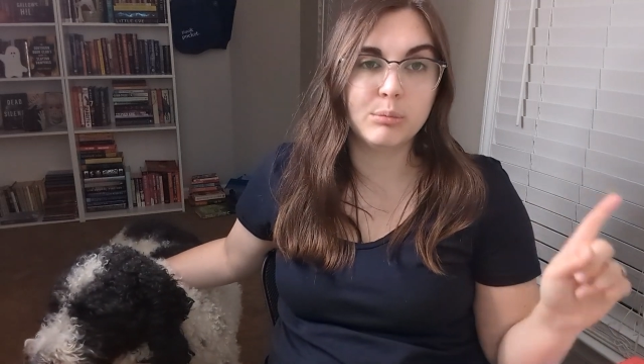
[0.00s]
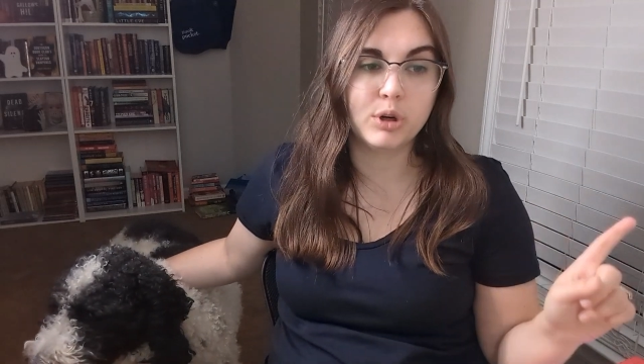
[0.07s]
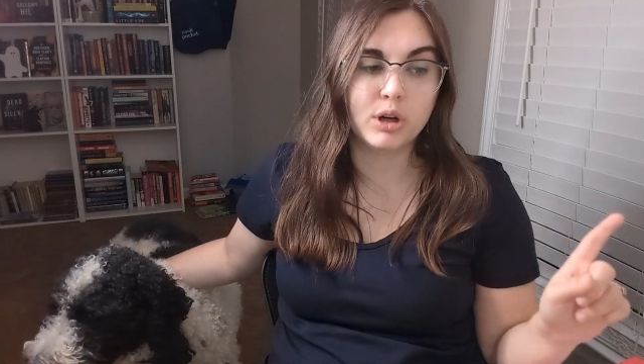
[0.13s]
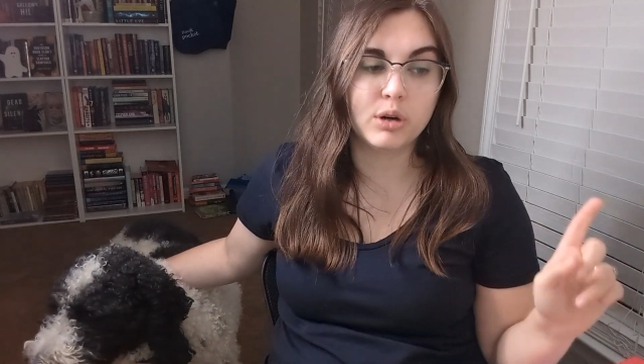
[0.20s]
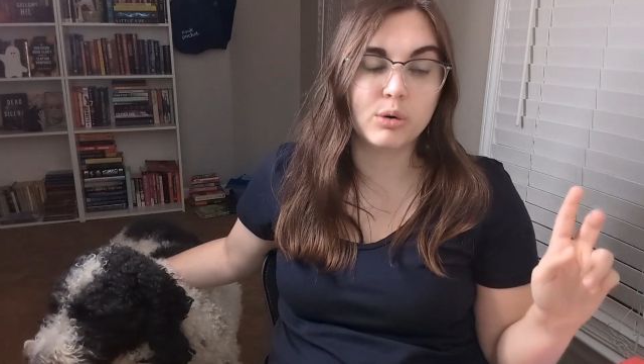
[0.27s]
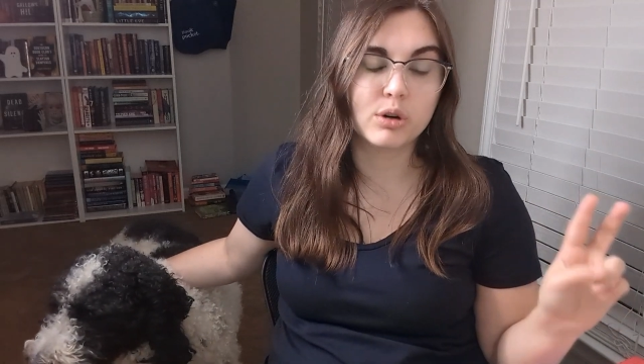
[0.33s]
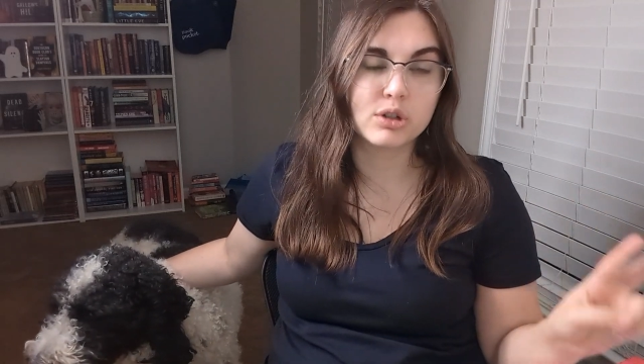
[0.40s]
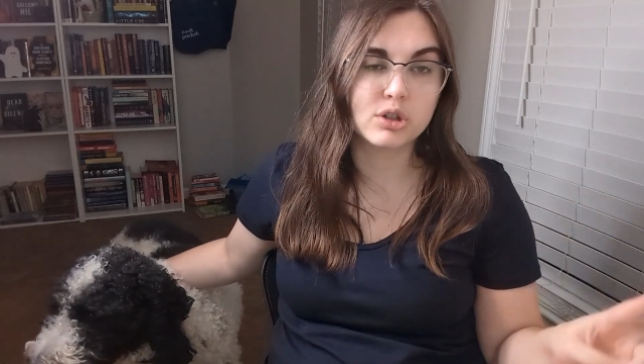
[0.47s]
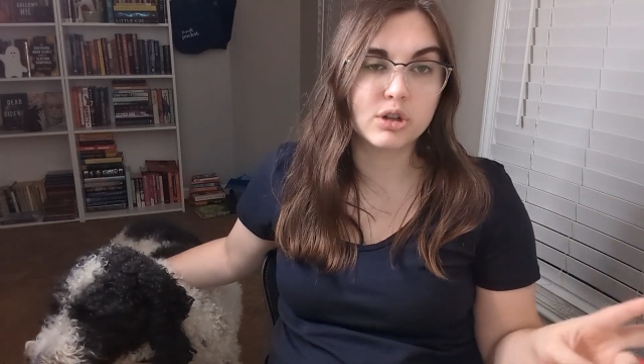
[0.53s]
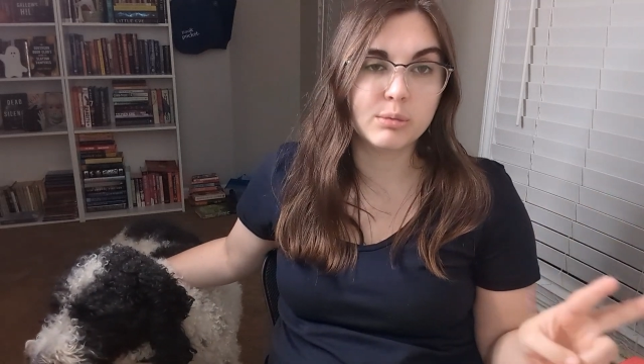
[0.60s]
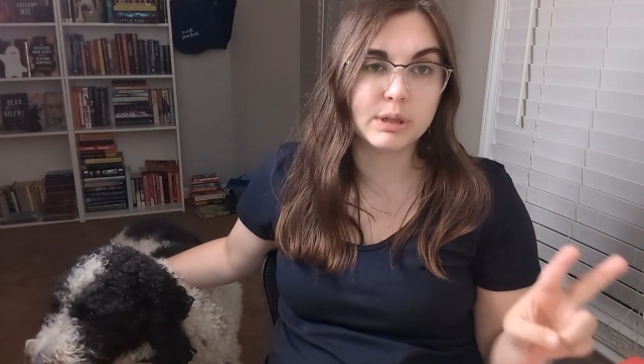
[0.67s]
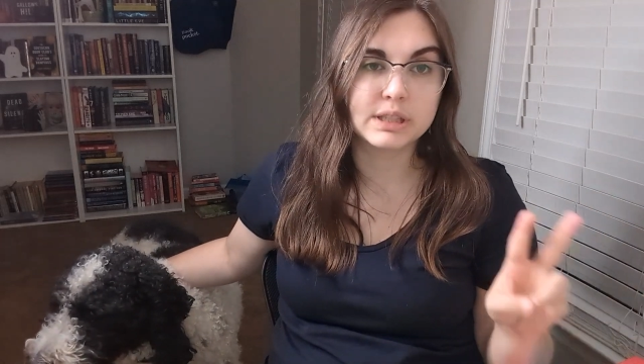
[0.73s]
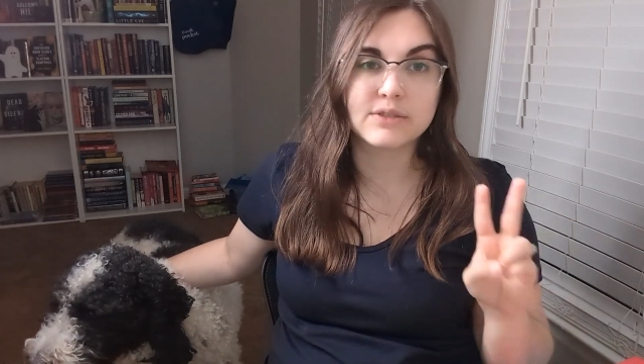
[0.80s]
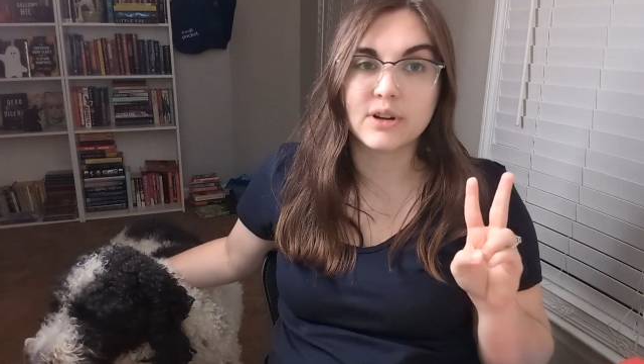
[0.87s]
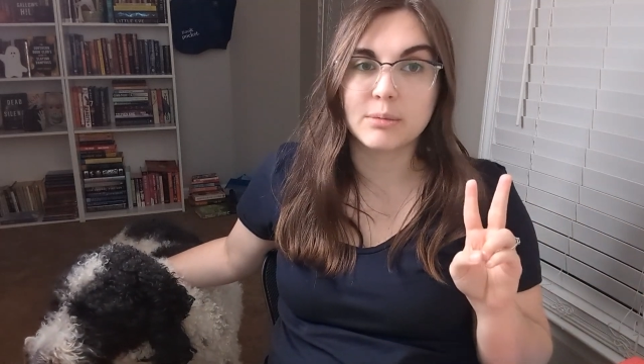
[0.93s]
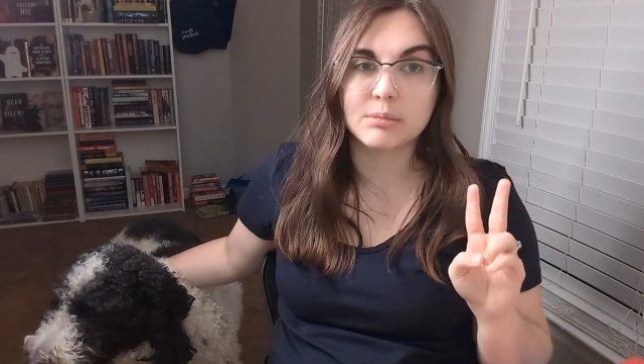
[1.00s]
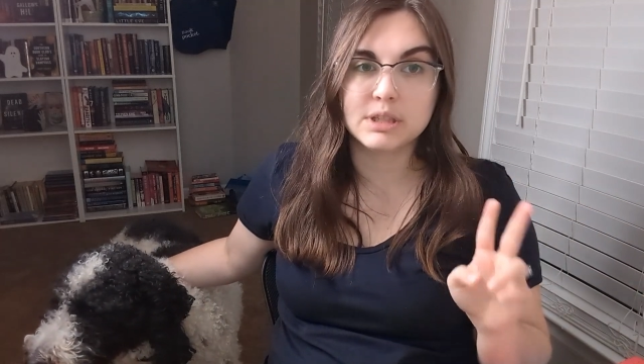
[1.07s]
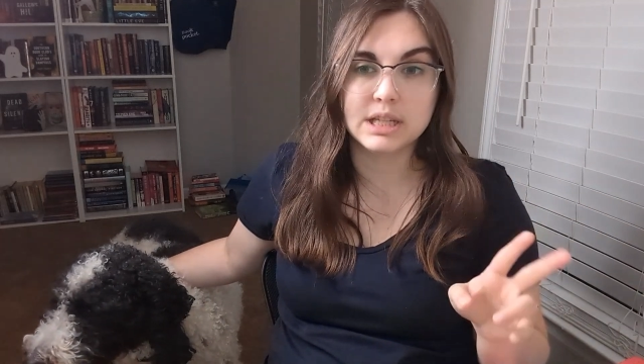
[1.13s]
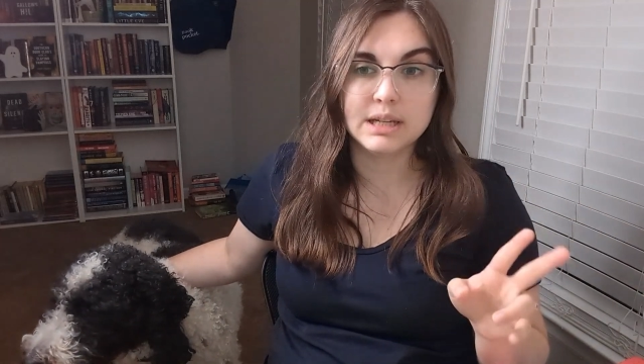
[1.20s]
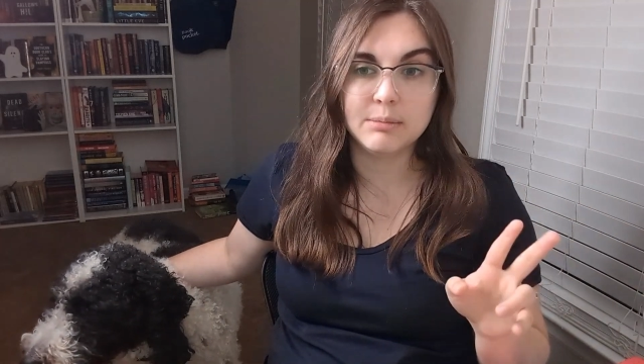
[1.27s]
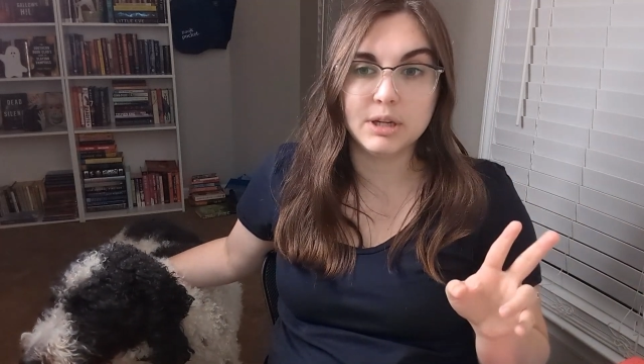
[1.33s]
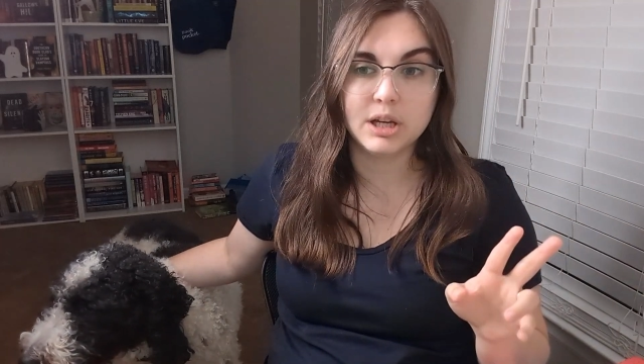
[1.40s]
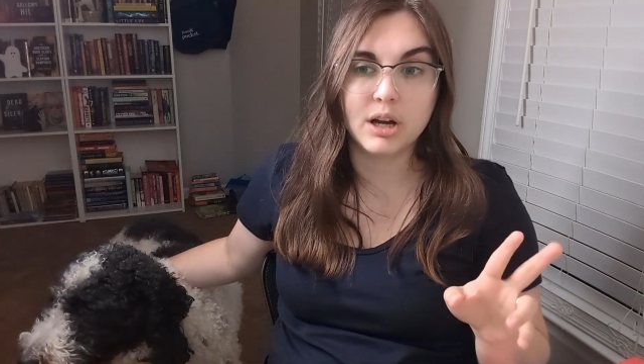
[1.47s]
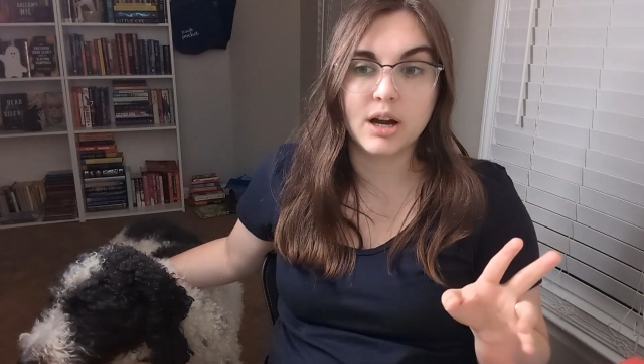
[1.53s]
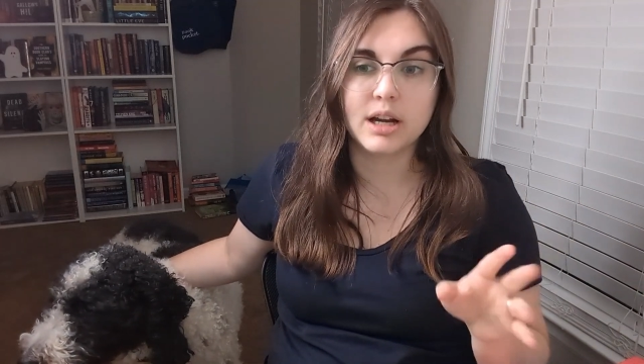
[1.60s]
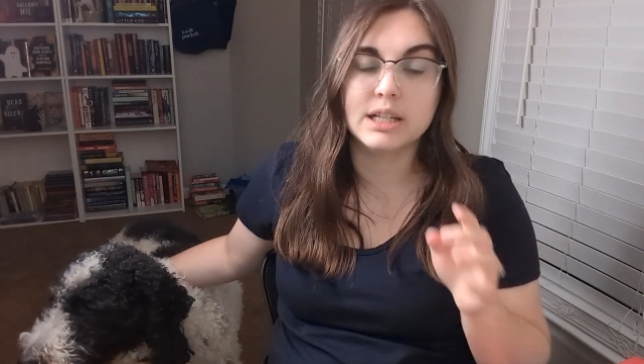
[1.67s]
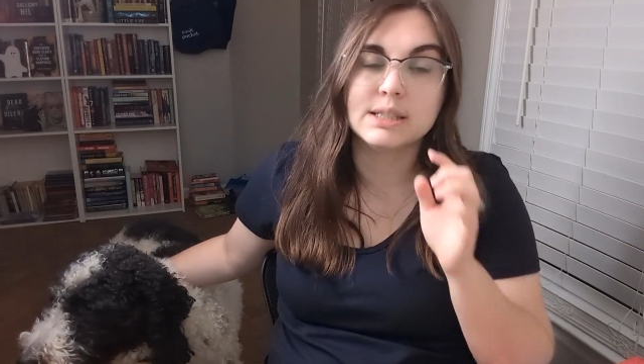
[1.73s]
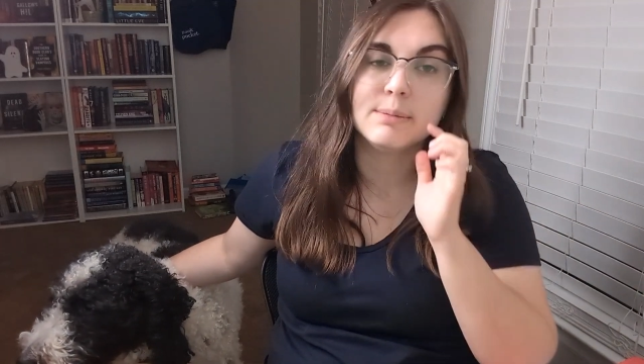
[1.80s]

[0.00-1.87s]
book or two books from TBR